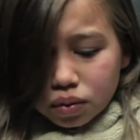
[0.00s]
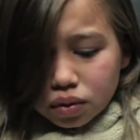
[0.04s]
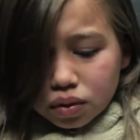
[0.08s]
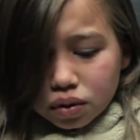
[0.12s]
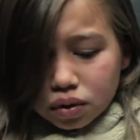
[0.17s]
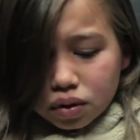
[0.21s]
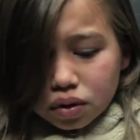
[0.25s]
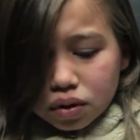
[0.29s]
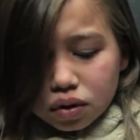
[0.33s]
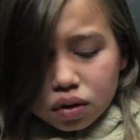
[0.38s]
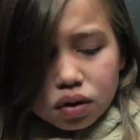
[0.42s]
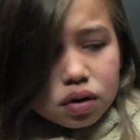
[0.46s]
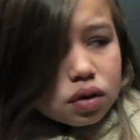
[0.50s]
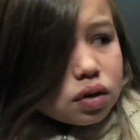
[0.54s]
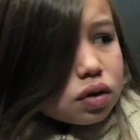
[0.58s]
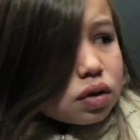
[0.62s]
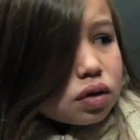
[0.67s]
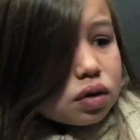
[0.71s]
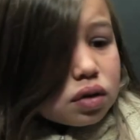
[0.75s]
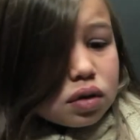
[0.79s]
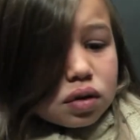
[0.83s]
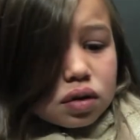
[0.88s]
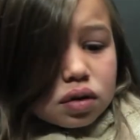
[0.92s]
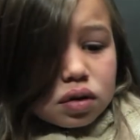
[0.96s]
We can feed
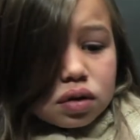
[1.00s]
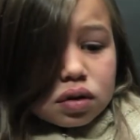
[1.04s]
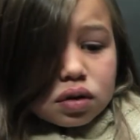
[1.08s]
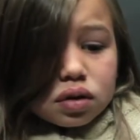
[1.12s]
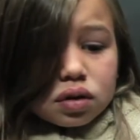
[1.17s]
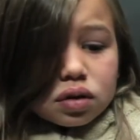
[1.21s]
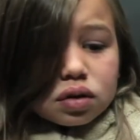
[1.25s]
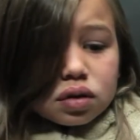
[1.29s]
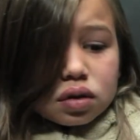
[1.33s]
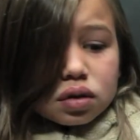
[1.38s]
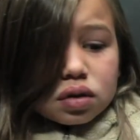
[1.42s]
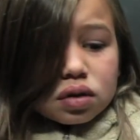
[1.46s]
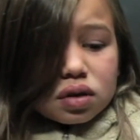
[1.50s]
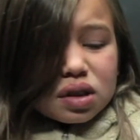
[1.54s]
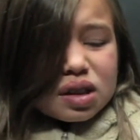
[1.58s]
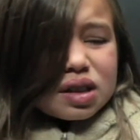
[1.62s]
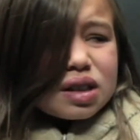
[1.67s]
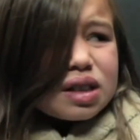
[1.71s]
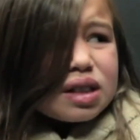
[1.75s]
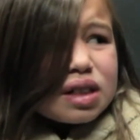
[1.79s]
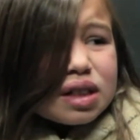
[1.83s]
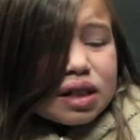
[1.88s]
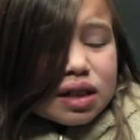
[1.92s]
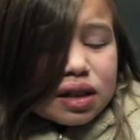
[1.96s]
your cat the
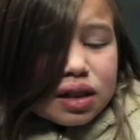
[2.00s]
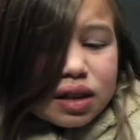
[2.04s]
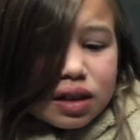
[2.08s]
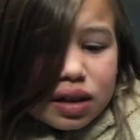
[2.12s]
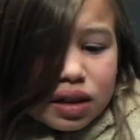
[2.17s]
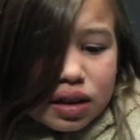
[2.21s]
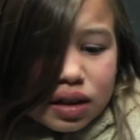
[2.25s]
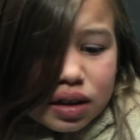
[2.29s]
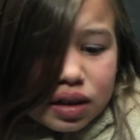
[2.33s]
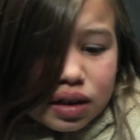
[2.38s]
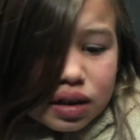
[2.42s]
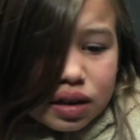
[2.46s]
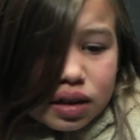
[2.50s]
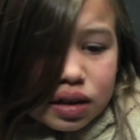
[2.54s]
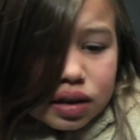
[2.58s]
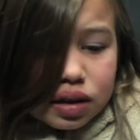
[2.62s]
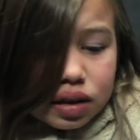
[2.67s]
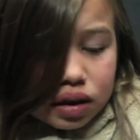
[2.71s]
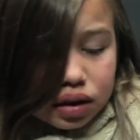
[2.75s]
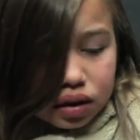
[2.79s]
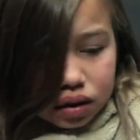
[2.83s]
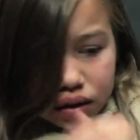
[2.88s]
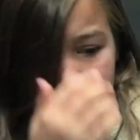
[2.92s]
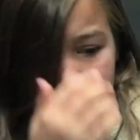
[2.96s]
guts and eyeballs.